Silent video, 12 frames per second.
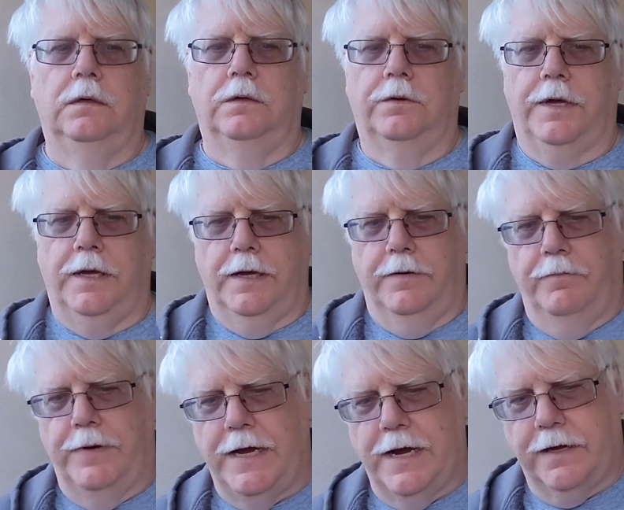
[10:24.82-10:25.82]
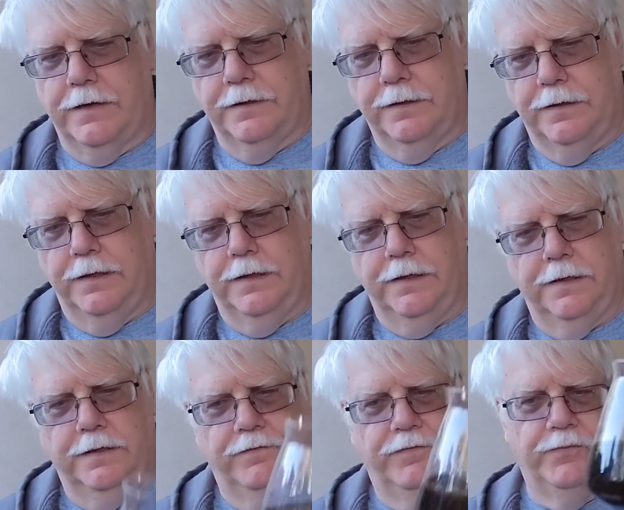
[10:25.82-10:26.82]
Okay, I'm back,
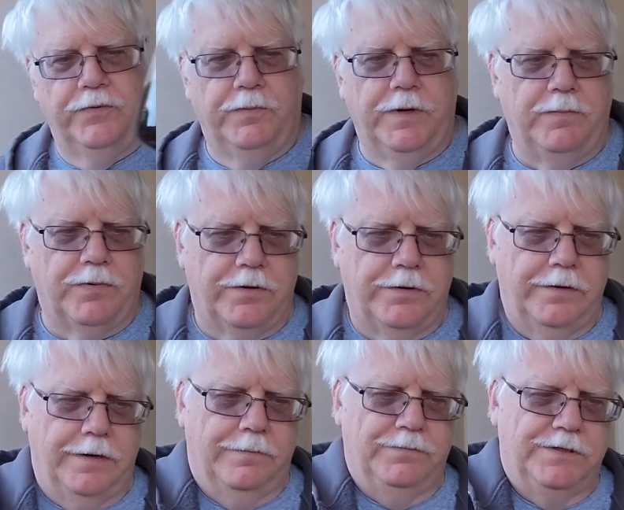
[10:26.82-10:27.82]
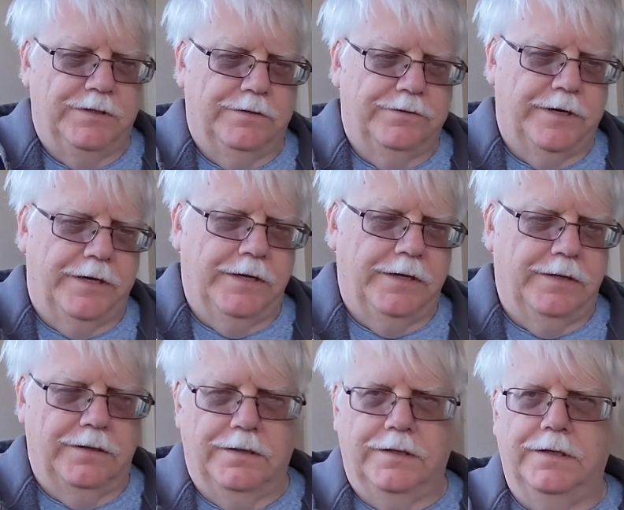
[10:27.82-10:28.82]
and if you remember, I'm still
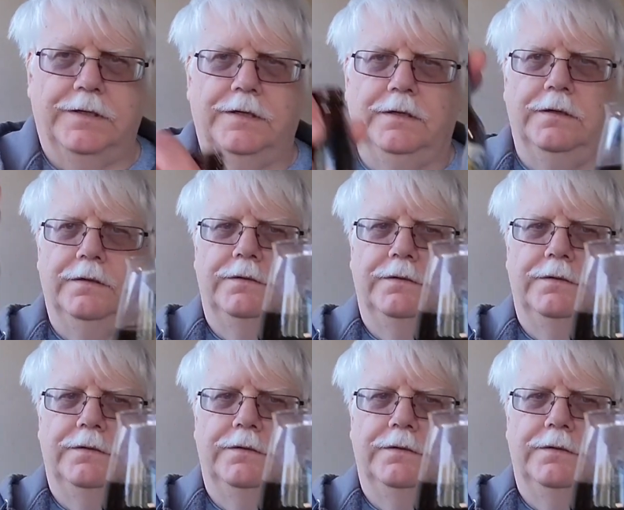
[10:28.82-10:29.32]
drinking the